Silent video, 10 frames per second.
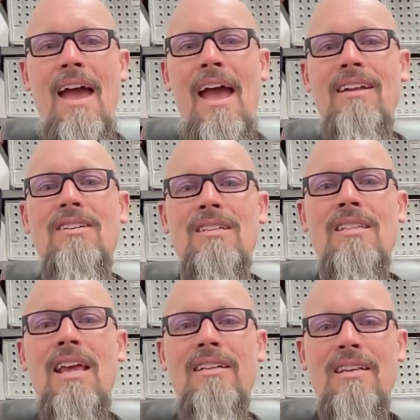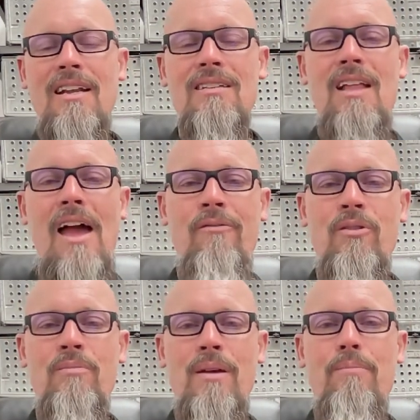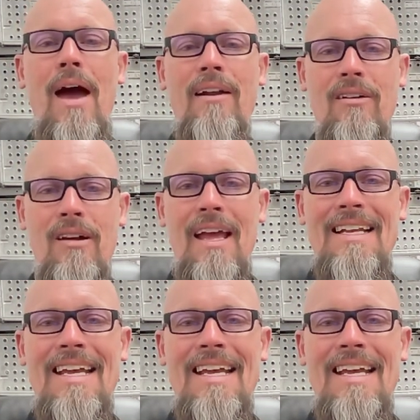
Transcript: and just thinks that his life would be better and